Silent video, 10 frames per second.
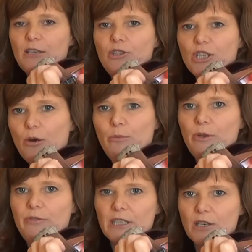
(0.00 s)
you don't
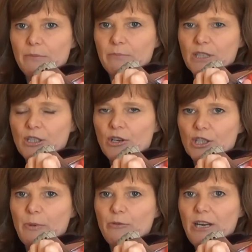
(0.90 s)
move it, it's not
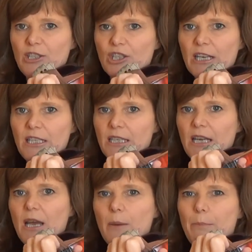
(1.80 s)
to be rigid,
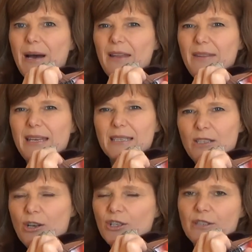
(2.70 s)
but there's
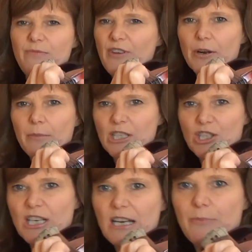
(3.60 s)
not very
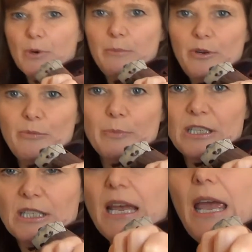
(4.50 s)
much deliberate
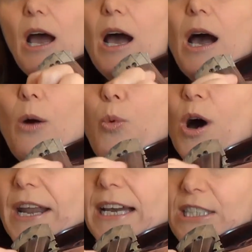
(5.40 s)
movement.
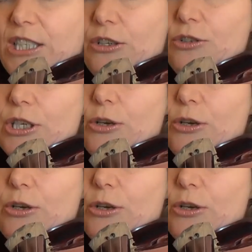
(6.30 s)
What I do